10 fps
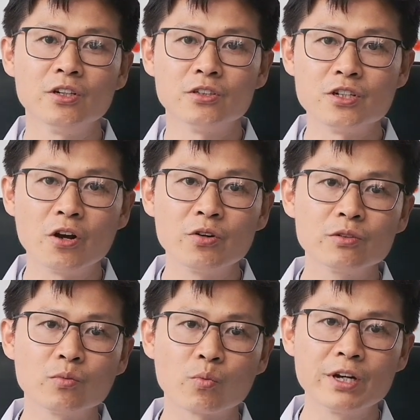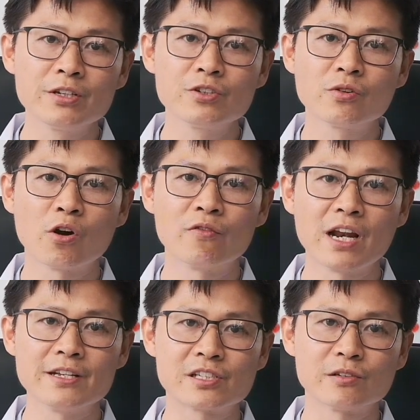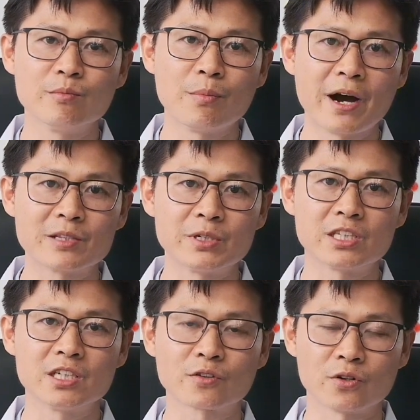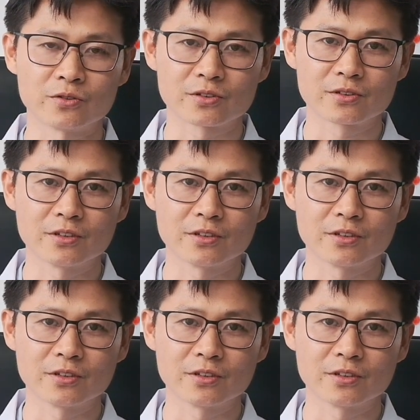Knowing when you are ovulating might be difficult